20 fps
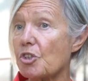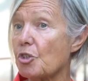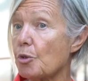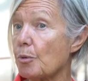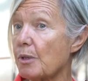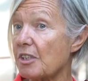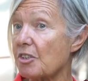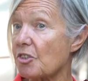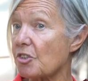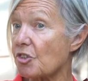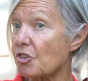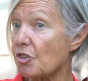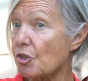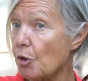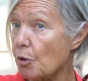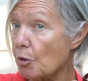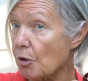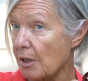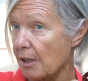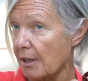to do it
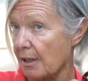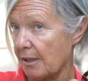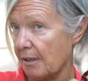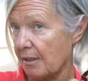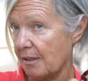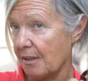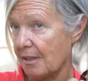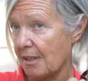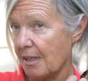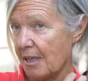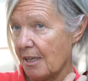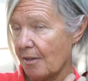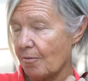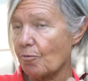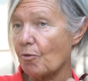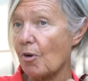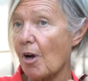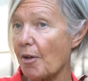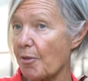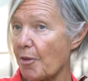sooner
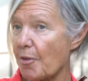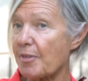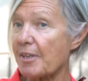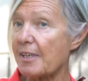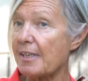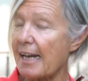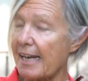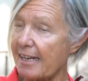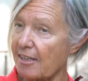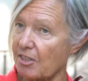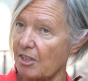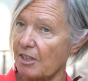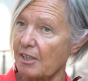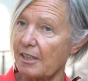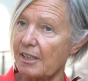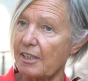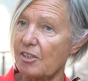rather than later.